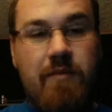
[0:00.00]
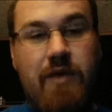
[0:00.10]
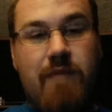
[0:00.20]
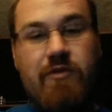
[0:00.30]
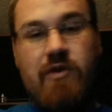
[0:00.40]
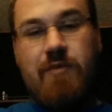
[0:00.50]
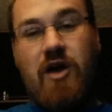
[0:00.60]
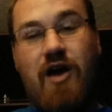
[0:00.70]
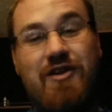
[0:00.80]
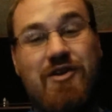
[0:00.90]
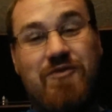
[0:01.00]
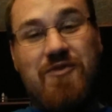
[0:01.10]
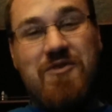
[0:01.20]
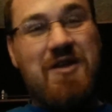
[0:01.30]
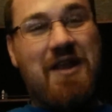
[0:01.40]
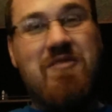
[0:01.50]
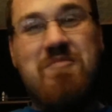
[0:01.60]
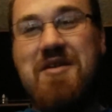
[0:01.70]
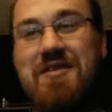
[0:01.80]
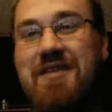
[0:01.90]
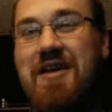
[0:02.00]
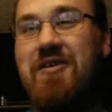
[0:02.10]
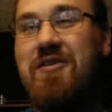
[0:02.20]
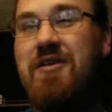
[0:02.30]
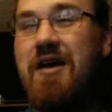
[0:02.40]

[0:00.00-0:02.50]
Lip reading: But I've been rambling on here for 11 minutes now.